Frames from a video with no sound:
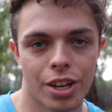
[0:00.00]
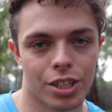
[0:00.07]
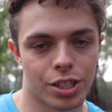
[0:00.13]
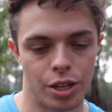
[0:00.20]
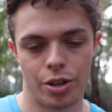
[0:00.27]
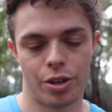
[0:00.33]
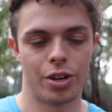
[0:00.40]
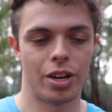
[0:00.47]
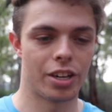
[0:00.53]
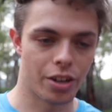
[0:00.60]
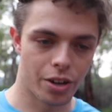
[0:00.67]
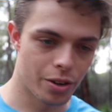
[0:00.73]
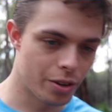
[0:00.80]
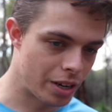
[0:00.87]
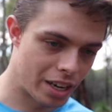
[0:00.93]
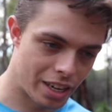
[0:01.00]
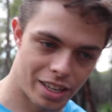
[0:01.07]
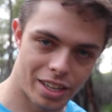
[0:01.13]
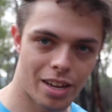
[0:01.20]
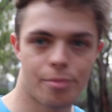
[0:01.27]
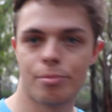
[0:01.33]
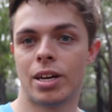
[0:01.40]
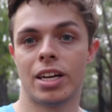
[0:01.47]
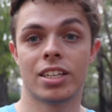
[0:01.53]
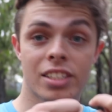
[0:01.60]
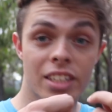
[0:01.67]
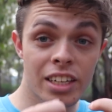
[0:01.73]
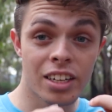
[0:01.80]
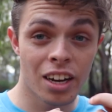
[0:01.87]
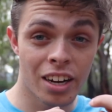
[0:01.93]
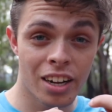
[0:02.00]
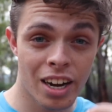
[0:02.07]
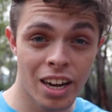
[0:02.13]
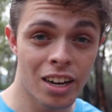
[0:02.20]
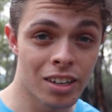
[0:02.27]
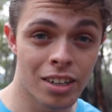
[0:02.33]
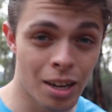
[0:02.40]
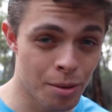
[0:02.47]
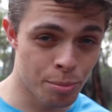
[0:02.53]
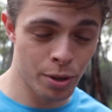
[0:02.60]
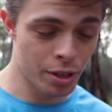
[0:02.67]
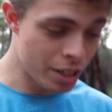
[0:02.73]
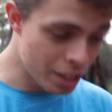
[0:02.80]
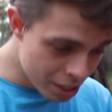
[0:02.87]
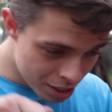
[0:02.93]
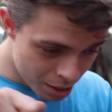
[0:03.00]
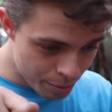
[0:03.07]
So I go and I get my SD card out and I put it into